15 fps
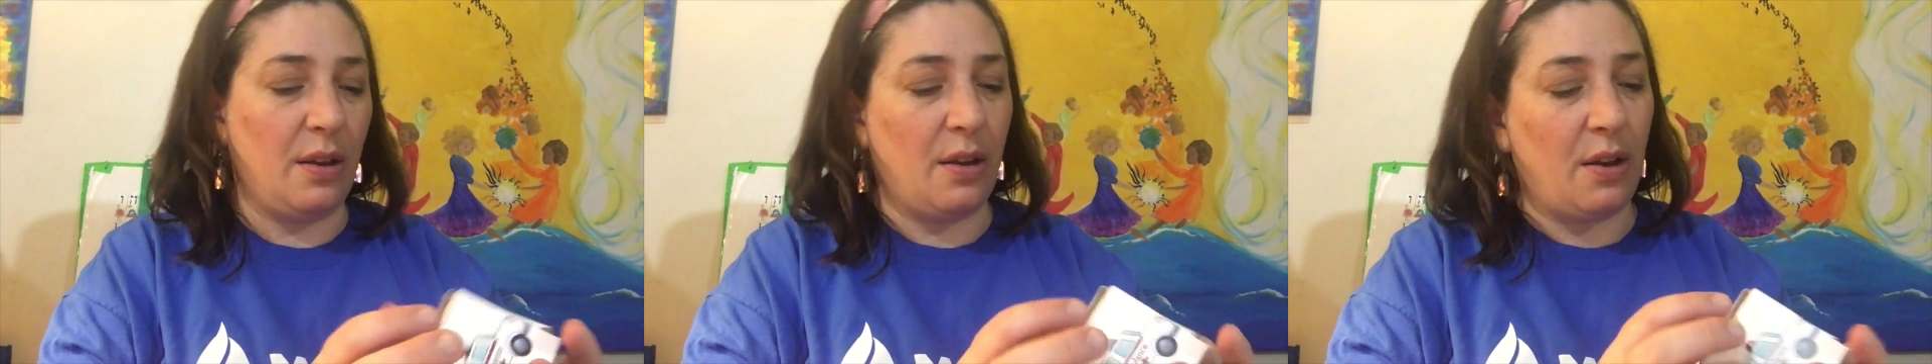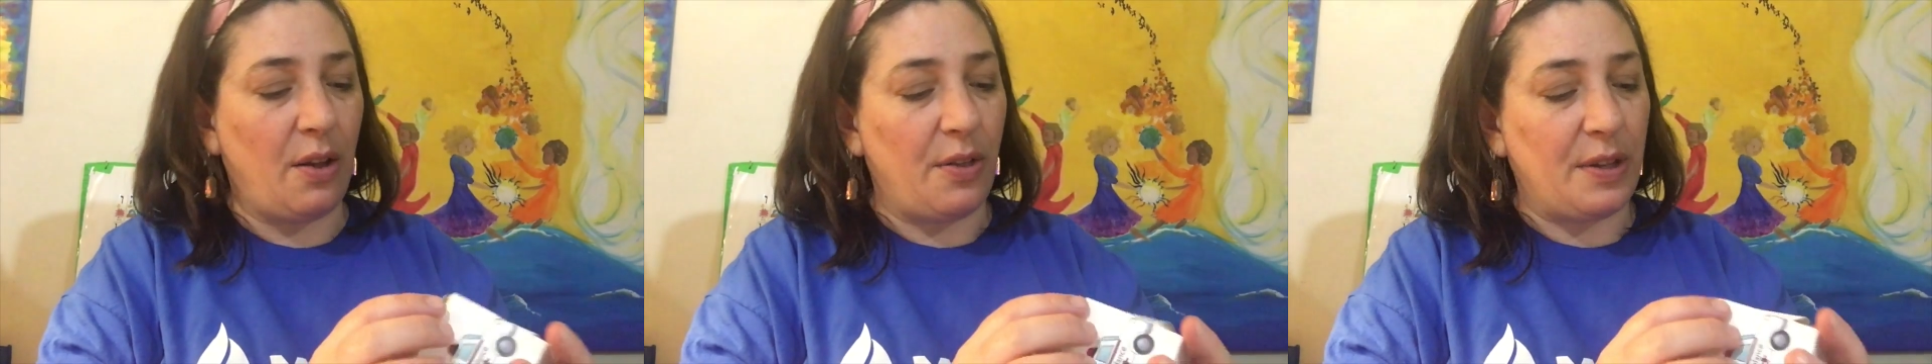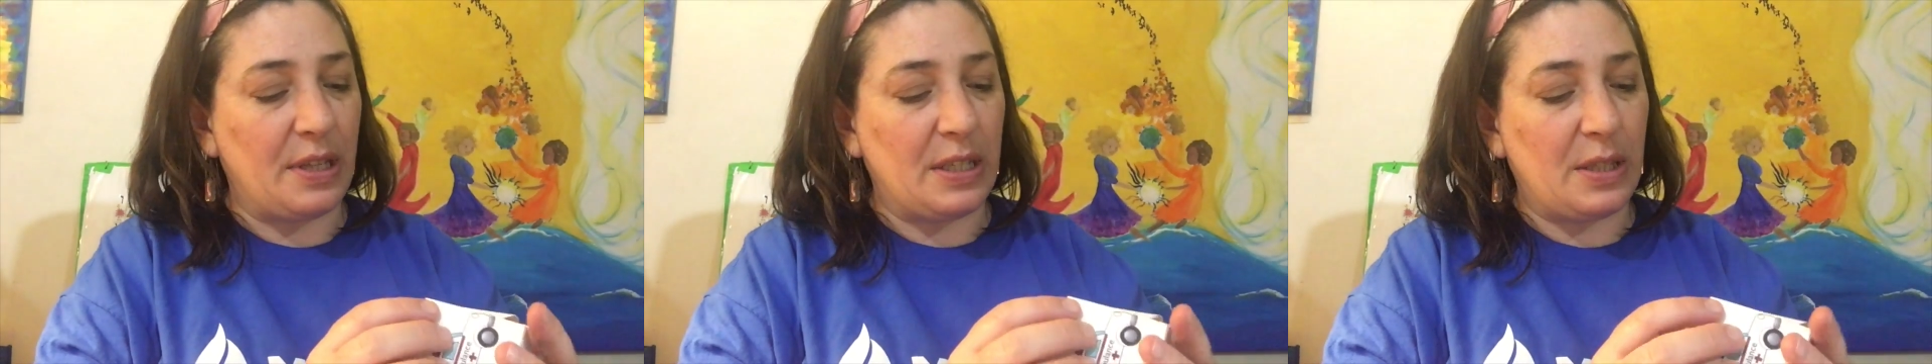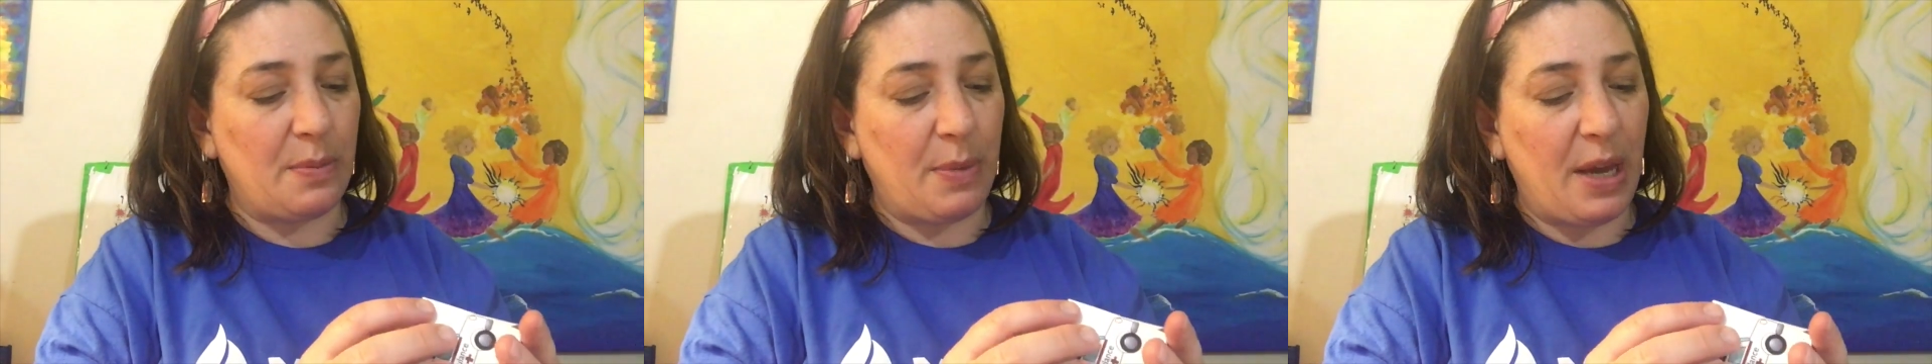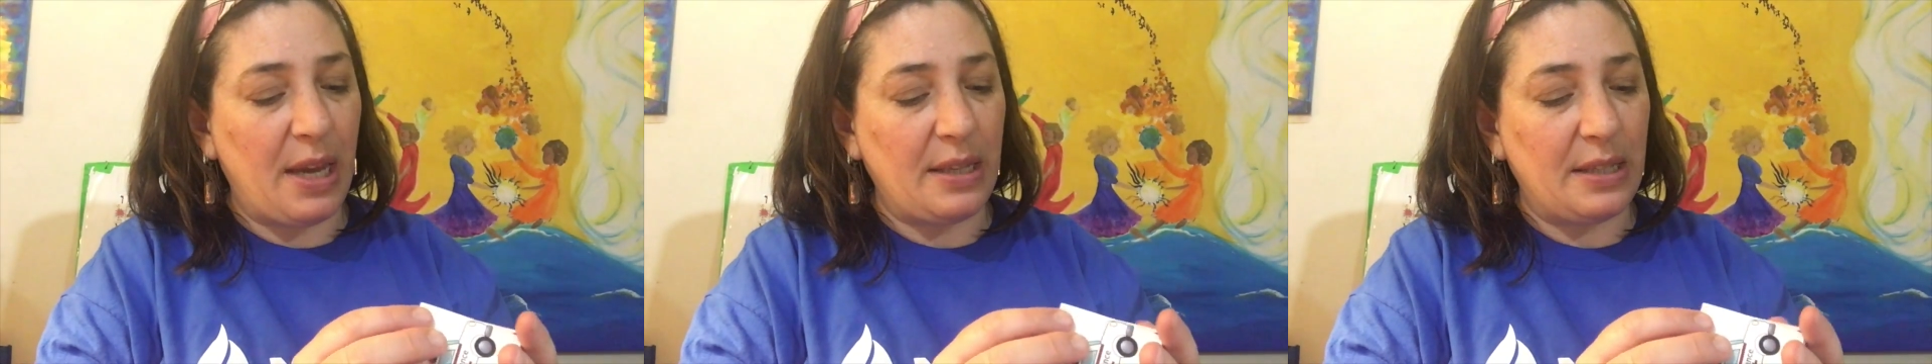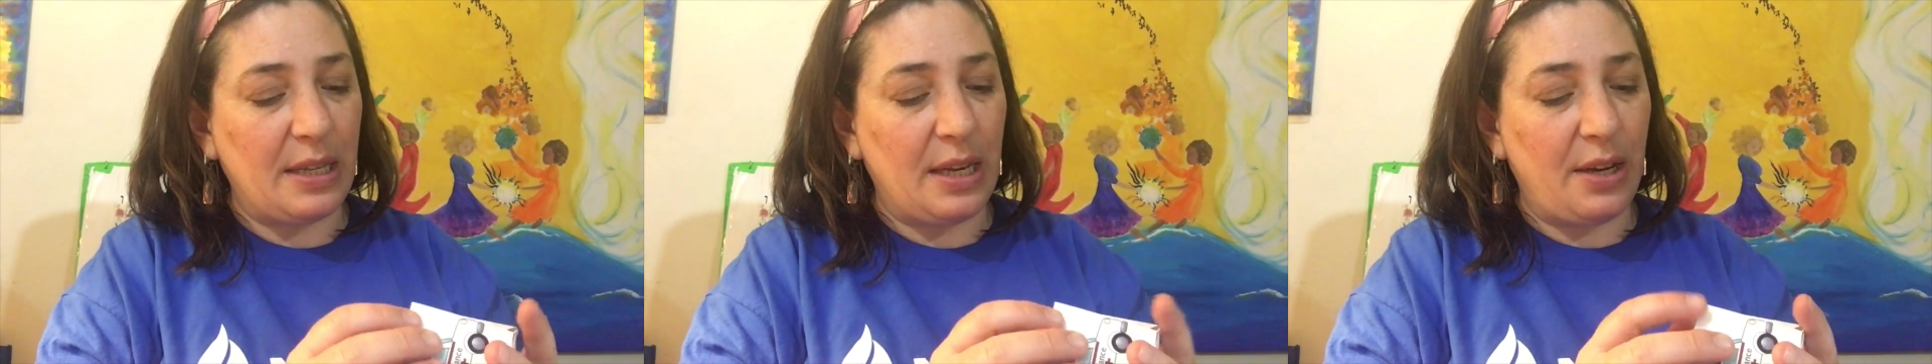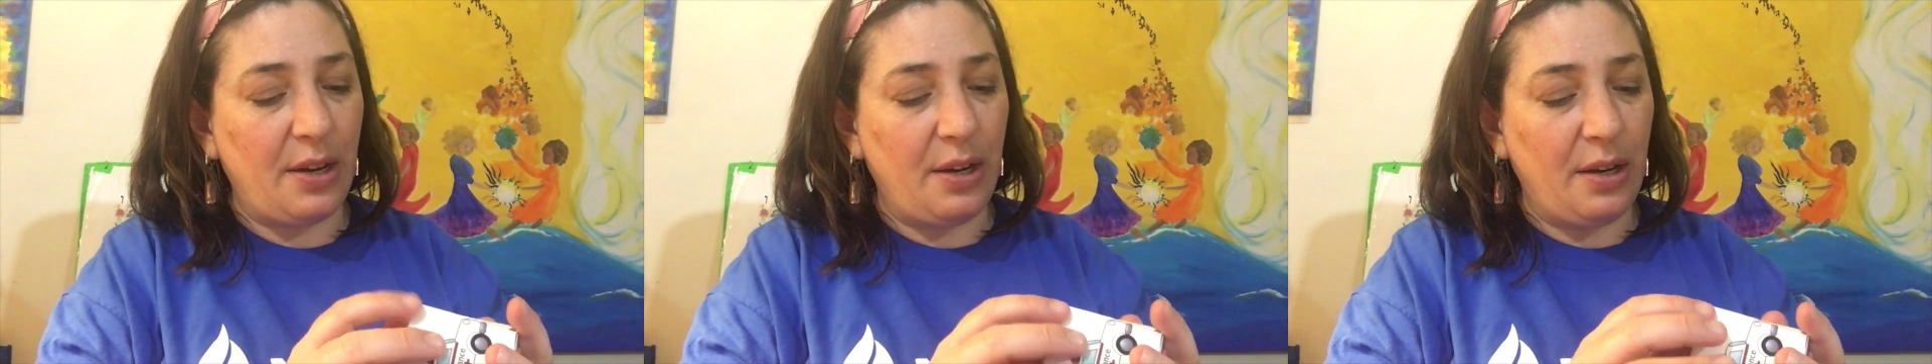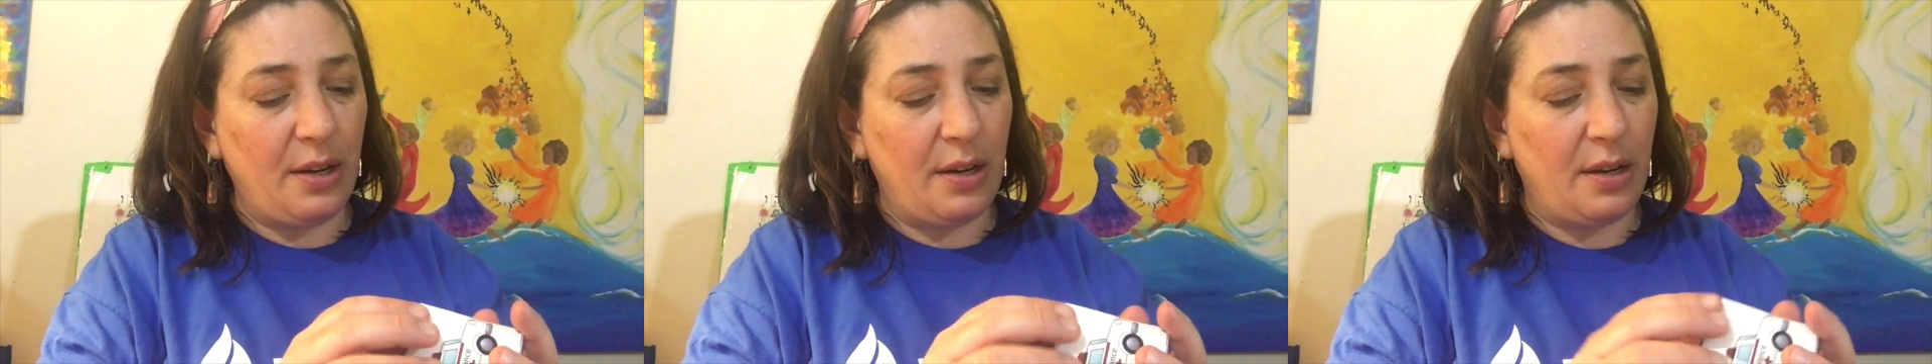All these spots here.
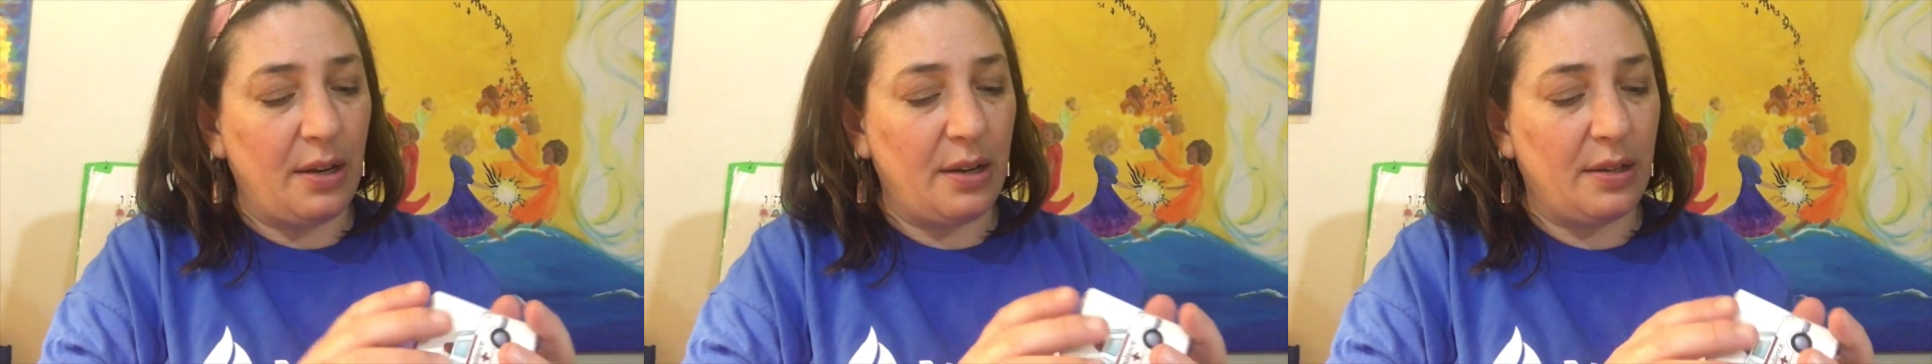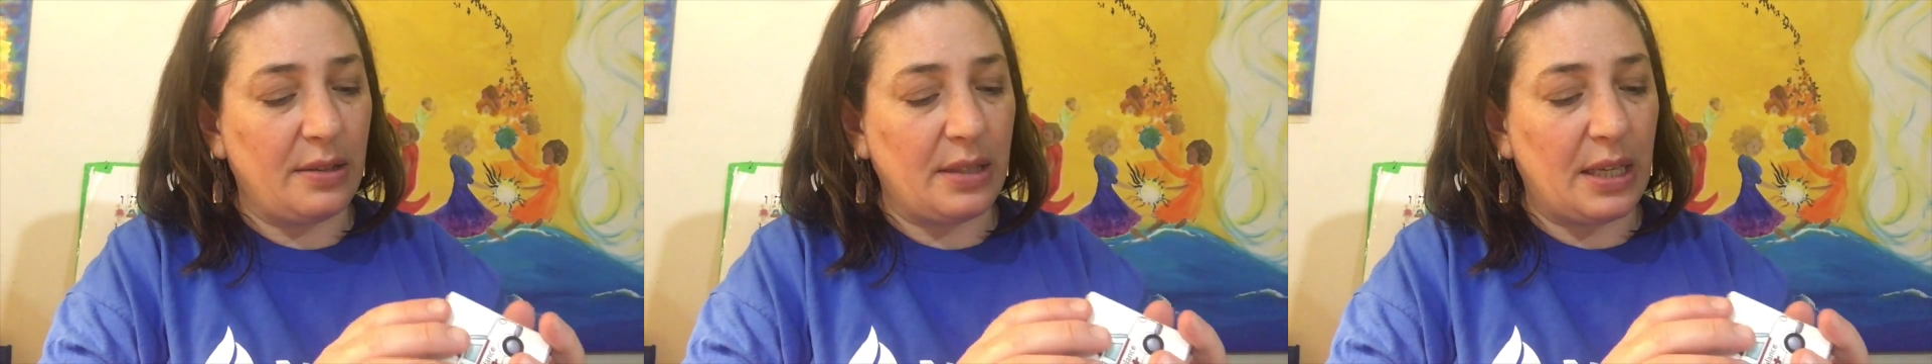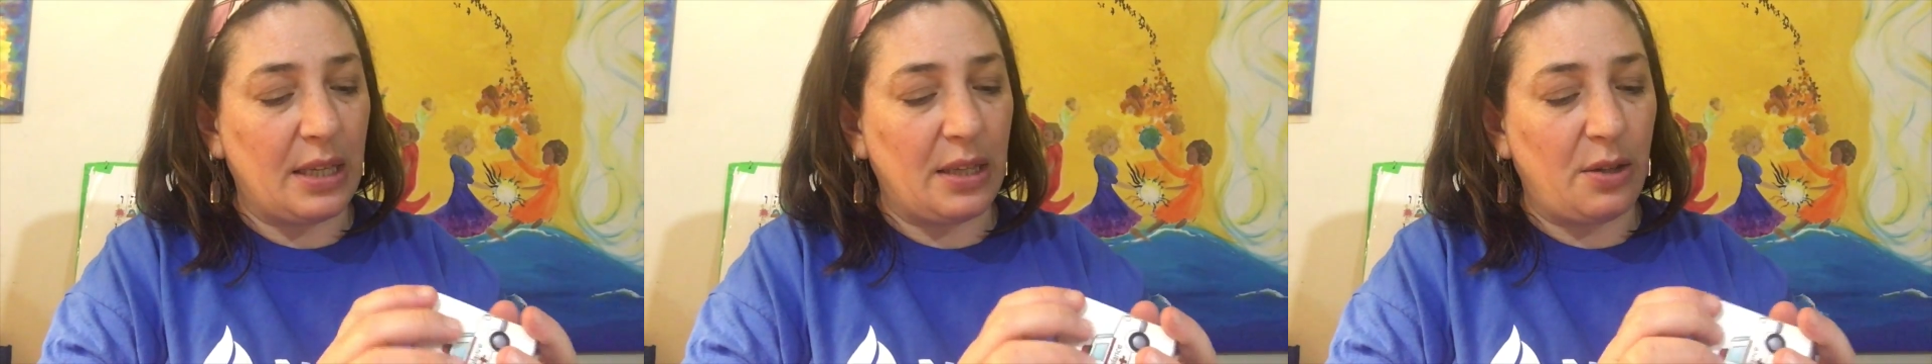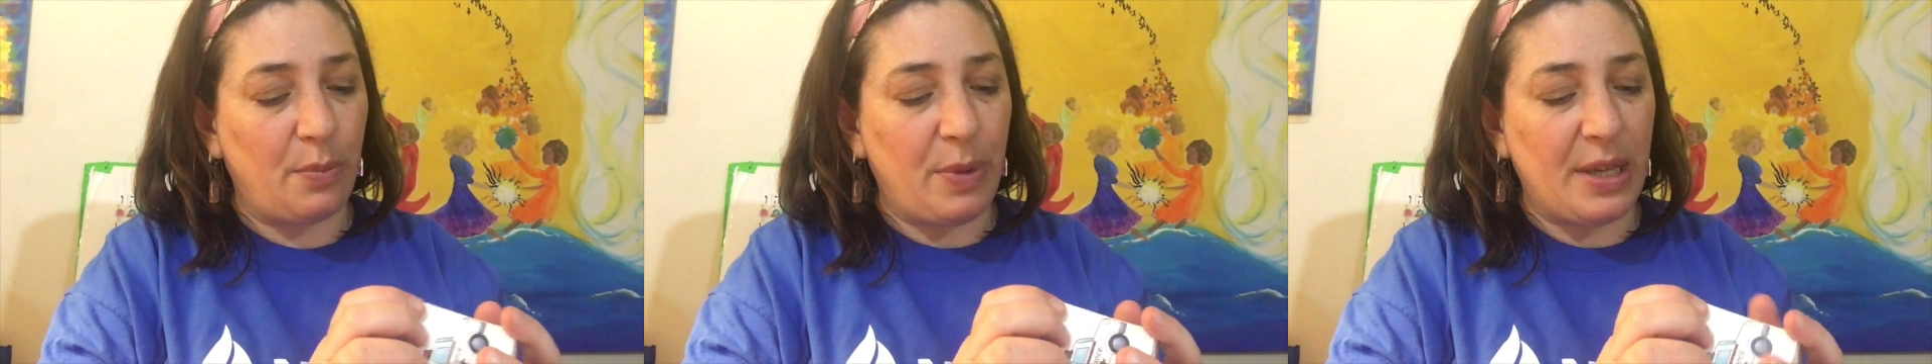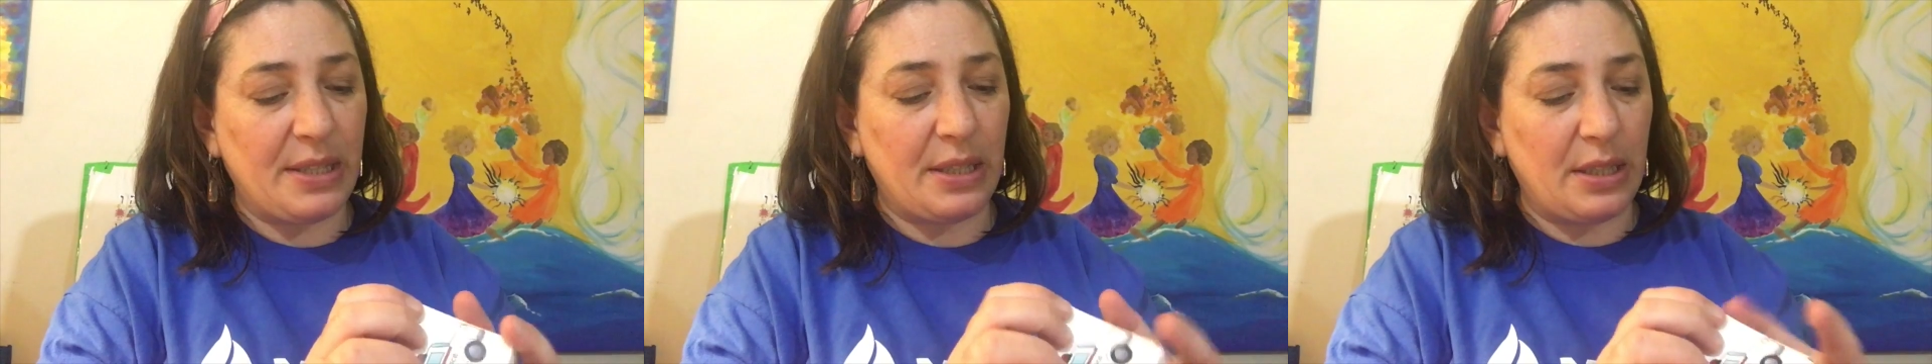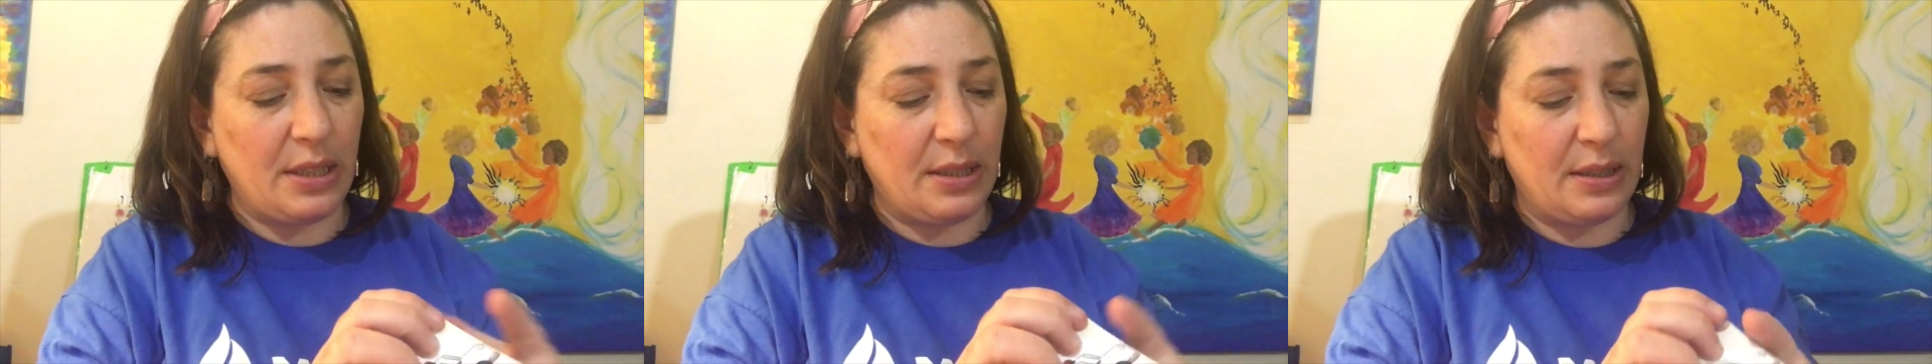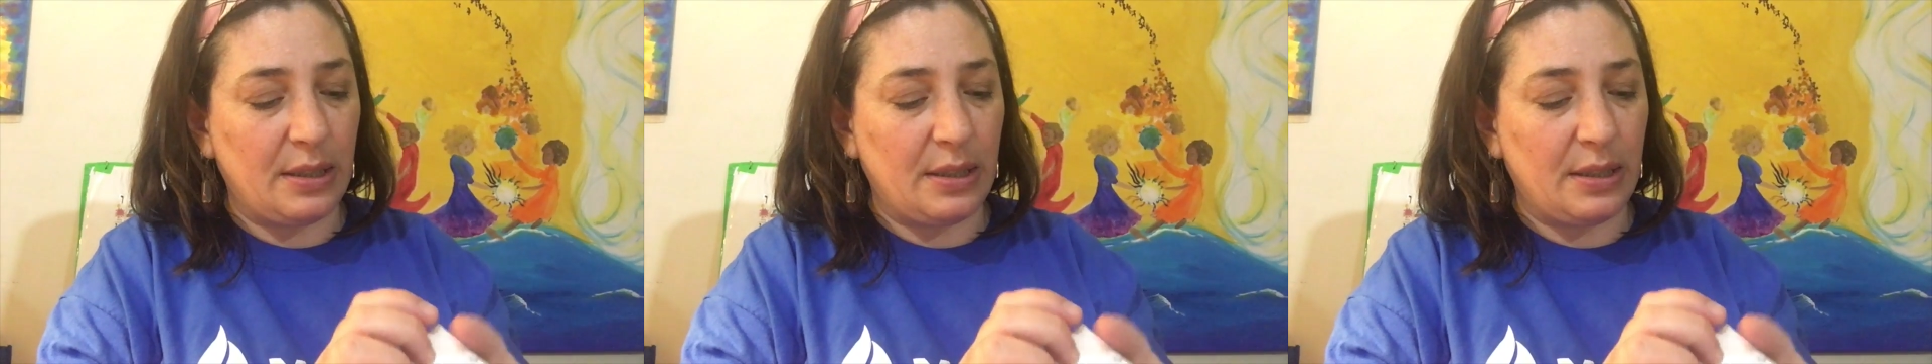It's like a little puzzle.